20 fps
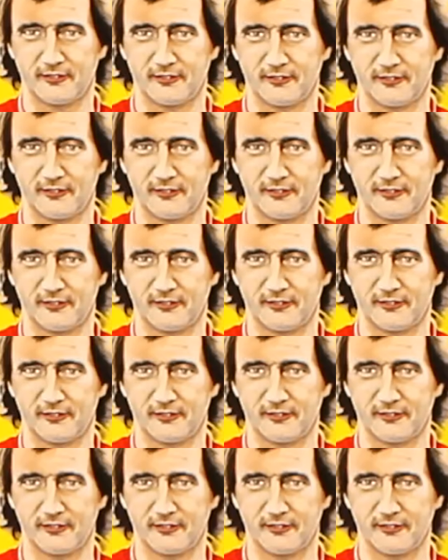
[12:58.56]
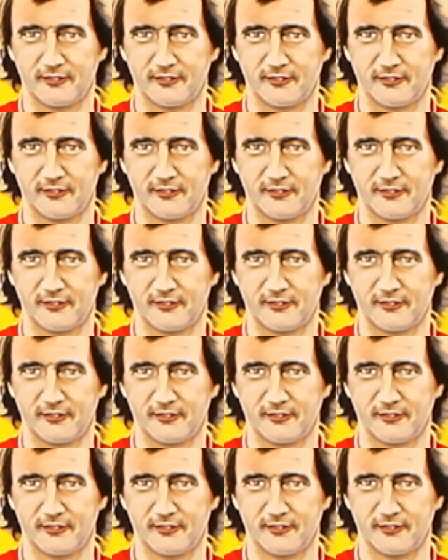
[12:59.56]

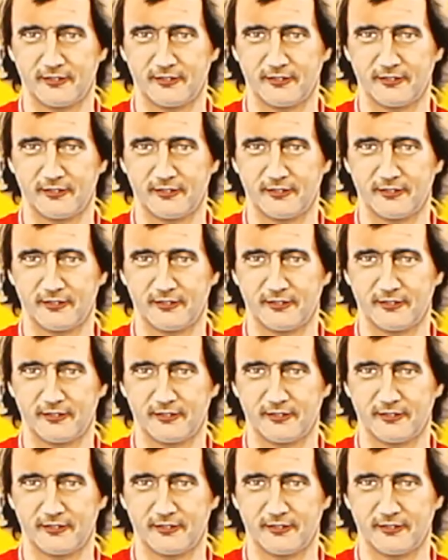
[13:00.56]
(silent)